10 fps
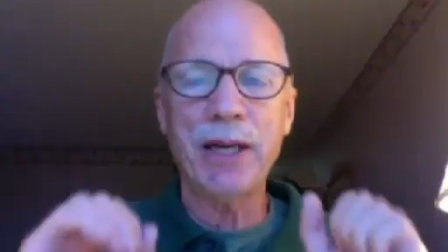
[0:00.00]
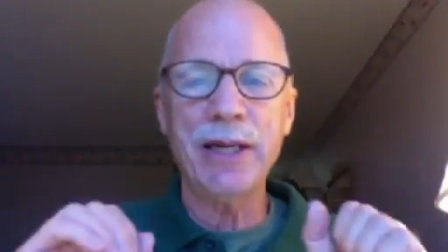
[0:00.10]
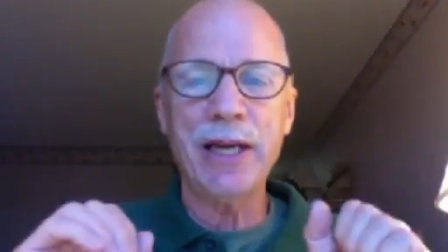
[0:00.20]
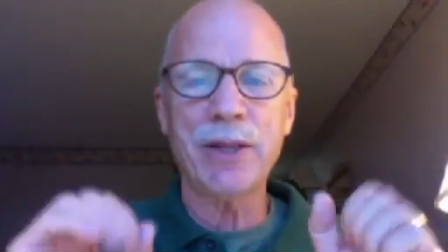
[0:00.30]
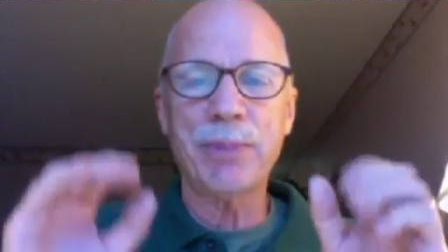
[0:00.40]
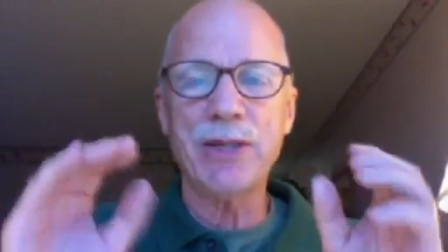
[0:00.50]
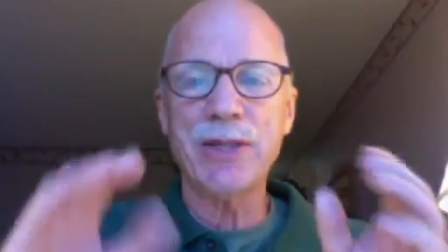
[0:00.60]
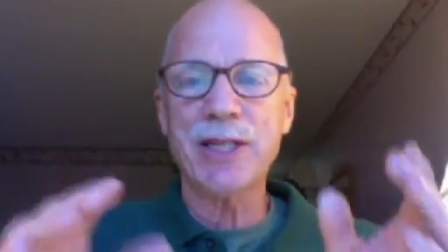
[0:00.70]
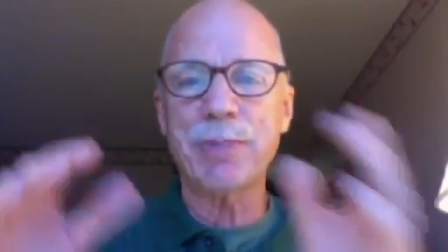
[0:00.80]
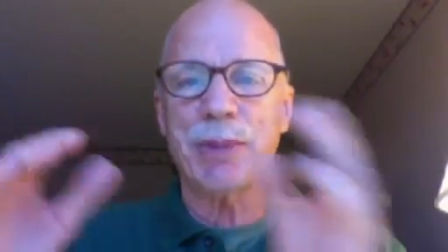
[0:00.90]
another piece,
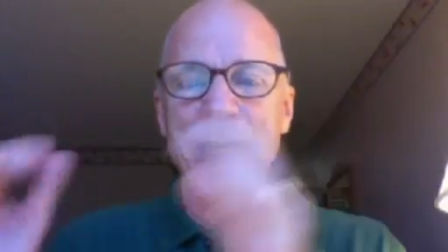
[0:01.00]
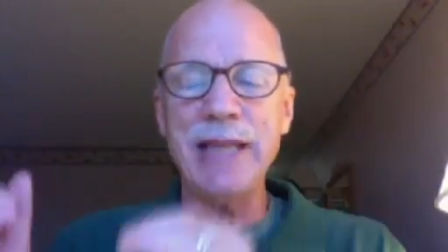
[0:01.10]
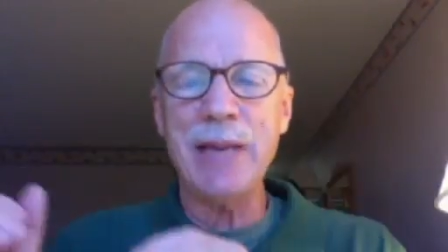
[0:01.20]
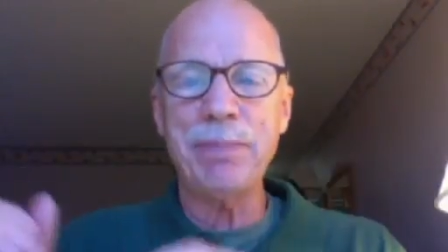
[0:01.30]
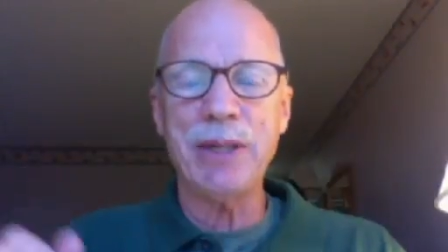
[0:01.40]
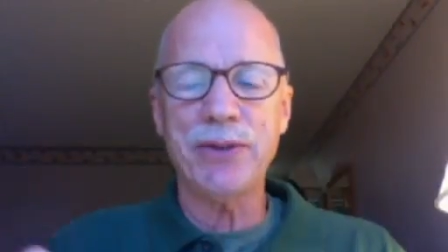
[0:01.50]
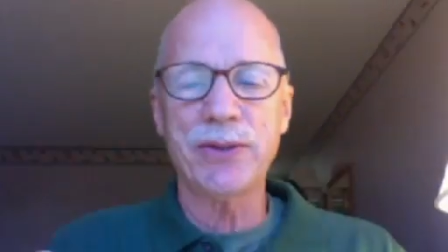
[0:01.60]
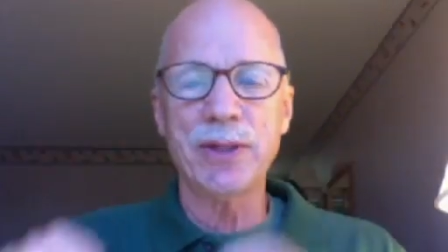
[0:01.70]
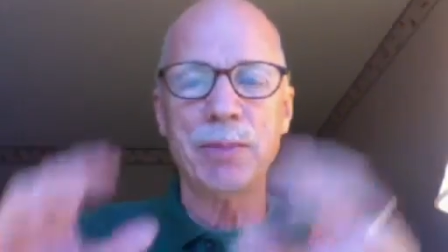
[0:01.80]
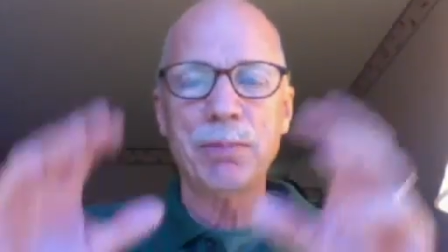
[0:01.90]
explain that
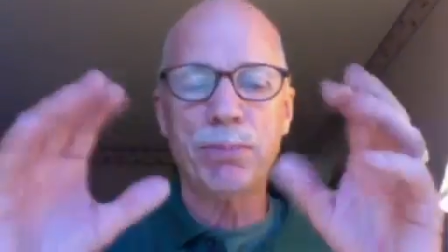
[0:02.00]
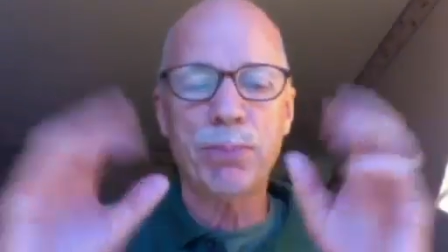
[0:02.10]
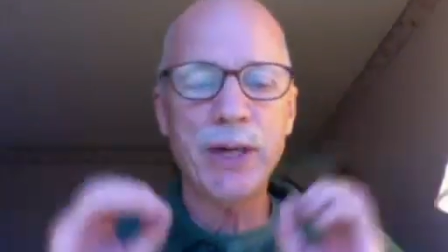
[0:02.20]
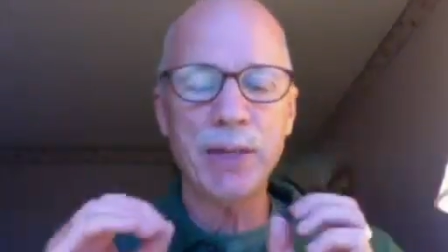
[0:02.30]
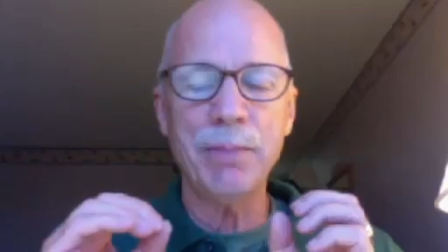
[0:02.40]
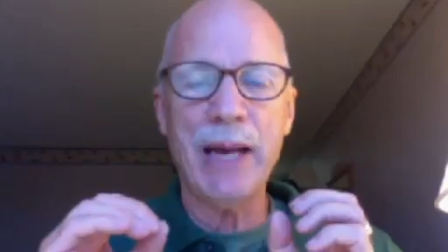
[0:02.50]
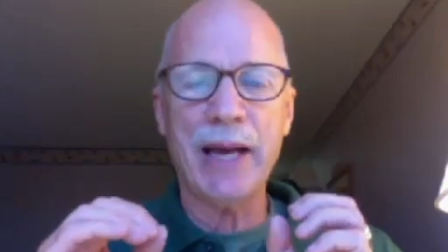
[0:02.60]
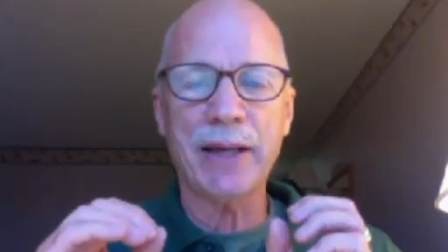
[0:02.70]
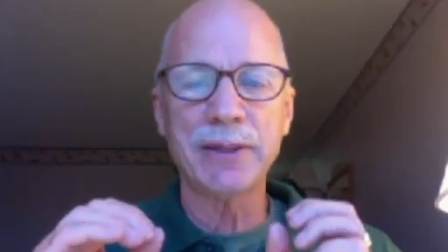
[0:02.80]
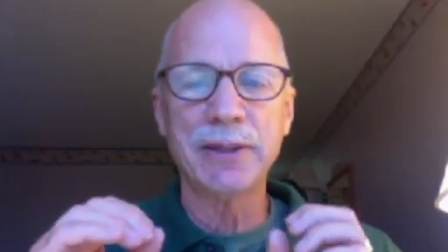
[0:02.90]
piece, bring them
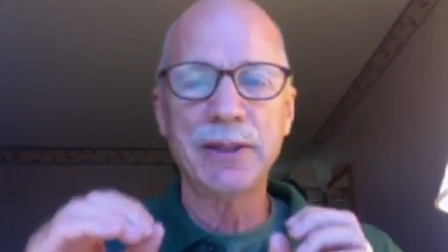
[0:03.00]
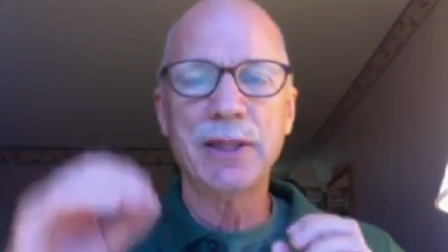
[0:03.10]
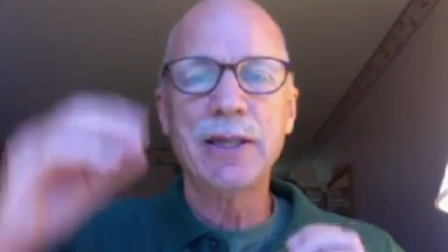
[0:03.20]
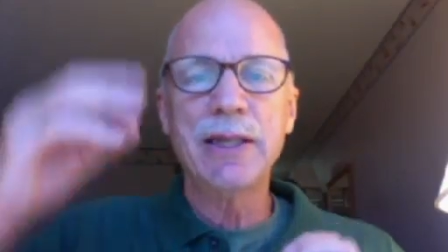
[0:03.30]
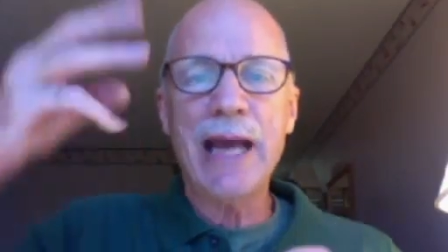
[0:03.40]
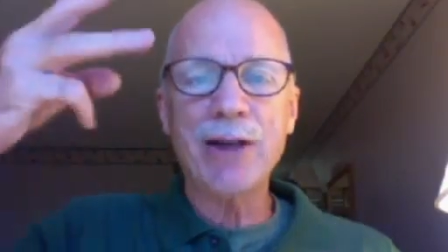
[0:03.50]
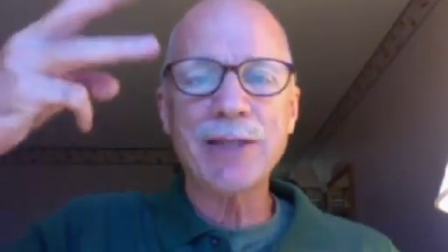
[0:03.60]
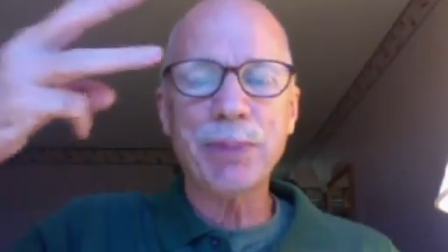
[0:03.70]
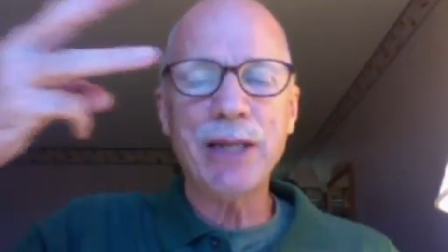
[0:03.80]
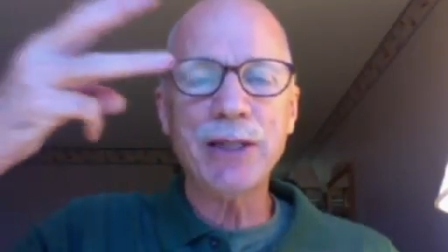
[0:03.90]
back. Now
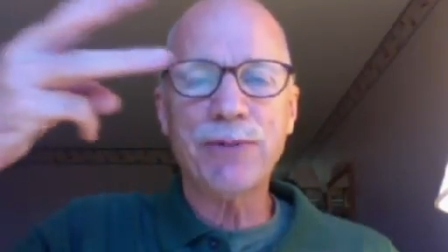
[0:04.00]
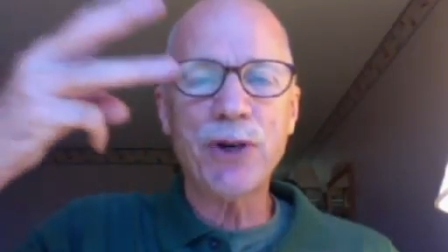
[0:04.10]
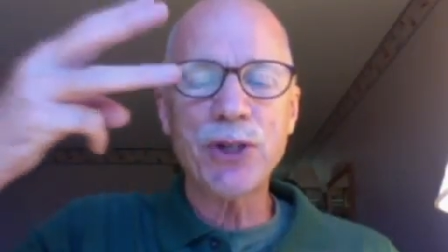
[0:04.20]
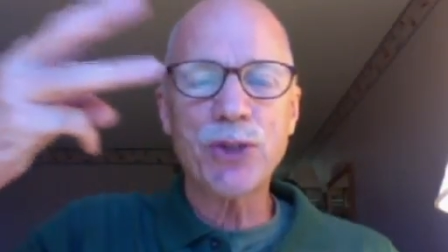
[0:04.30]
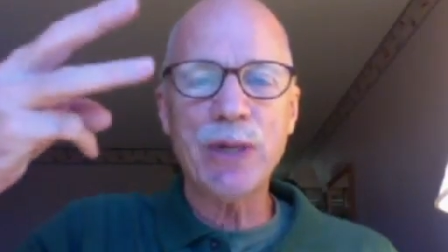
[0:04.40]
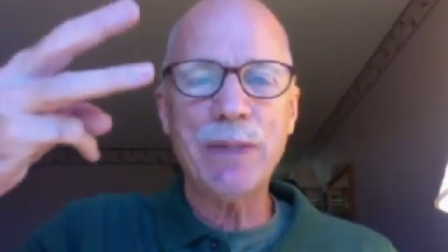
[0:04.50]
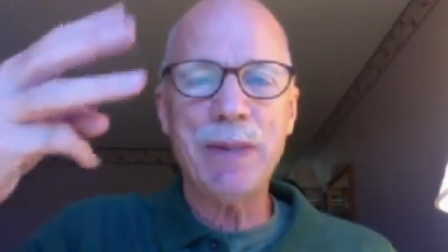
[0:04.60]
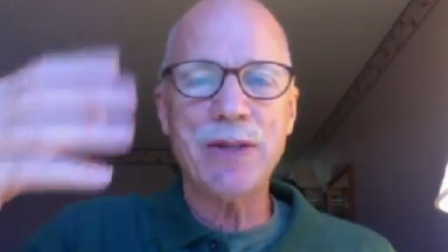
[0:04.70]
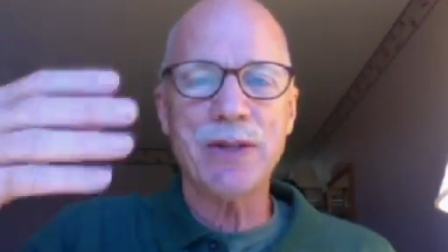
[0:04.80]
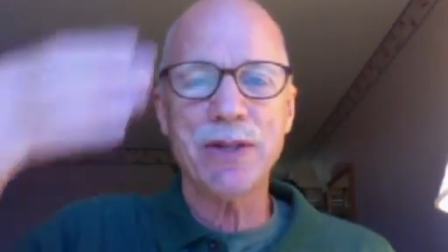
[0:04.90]
explain the first 3
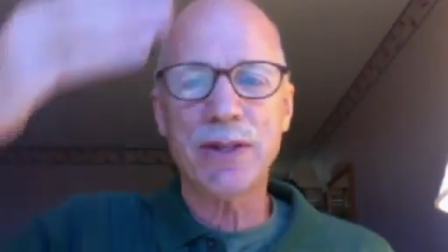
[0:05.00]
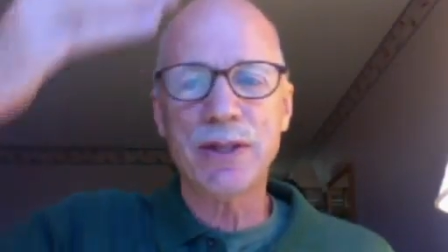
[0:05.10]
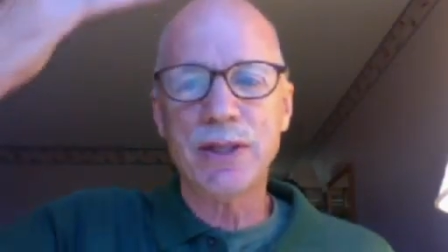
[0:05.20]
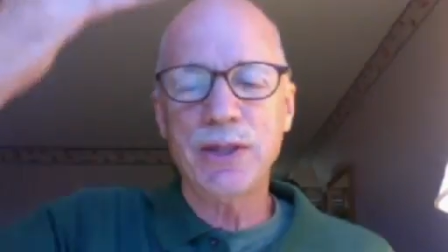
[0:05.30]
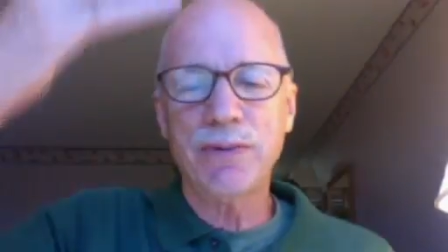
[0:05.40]
pieces. You've